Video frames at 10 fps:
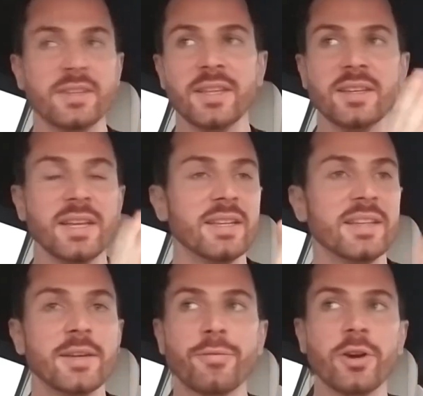in the
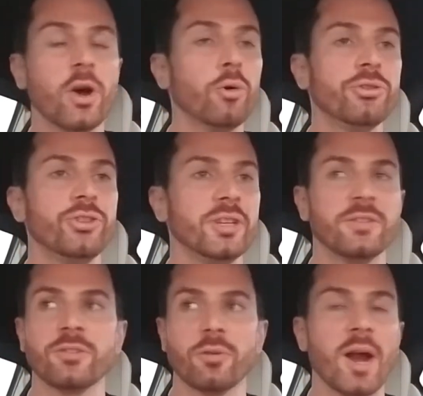different
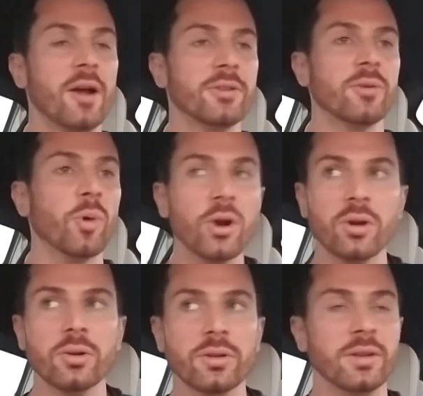oceans around the
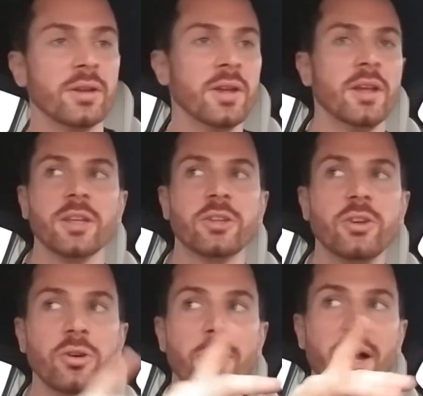world.
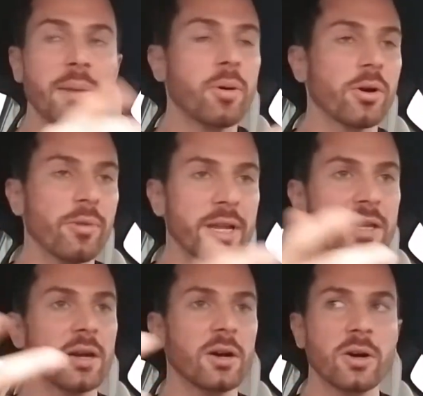Cuba, Puerto
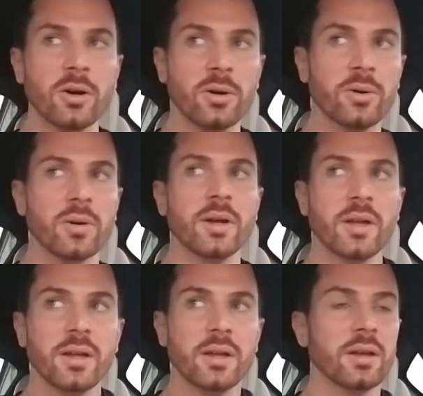Rico,
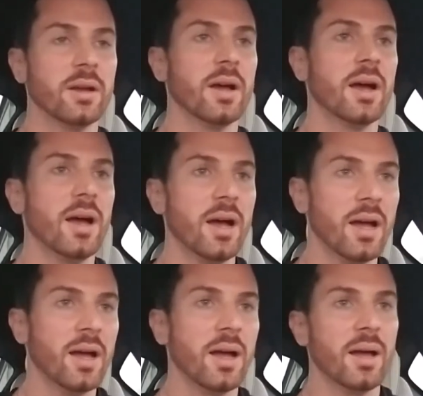
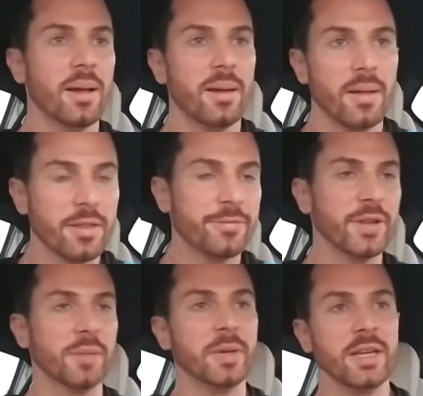the
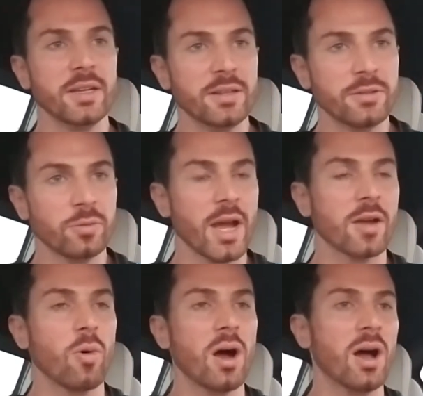Philippines, we got
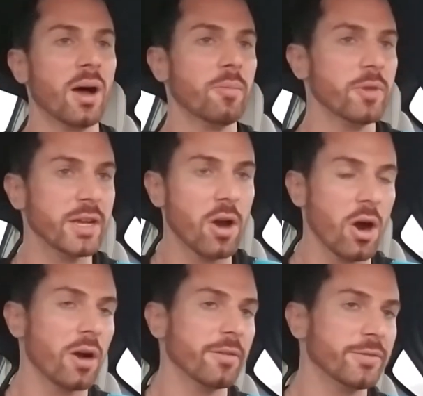Guam, we
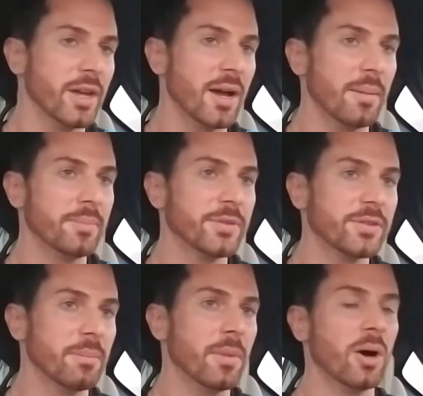carved up
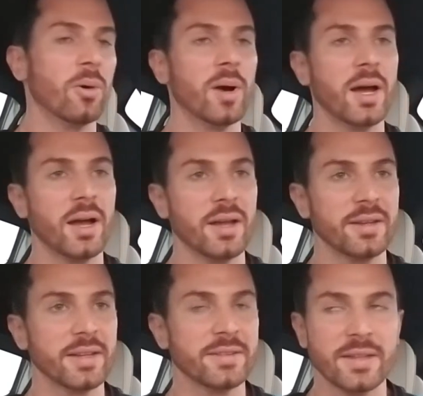Samoa,
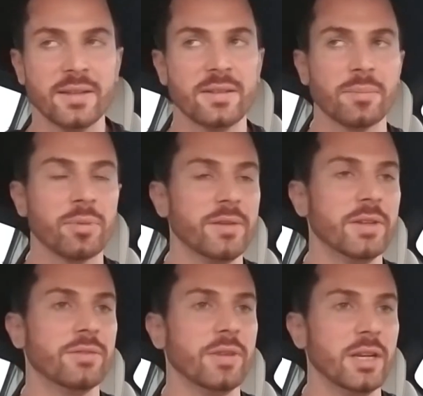and I said this in a
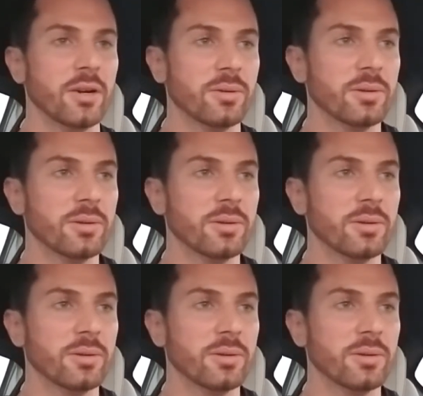previous video.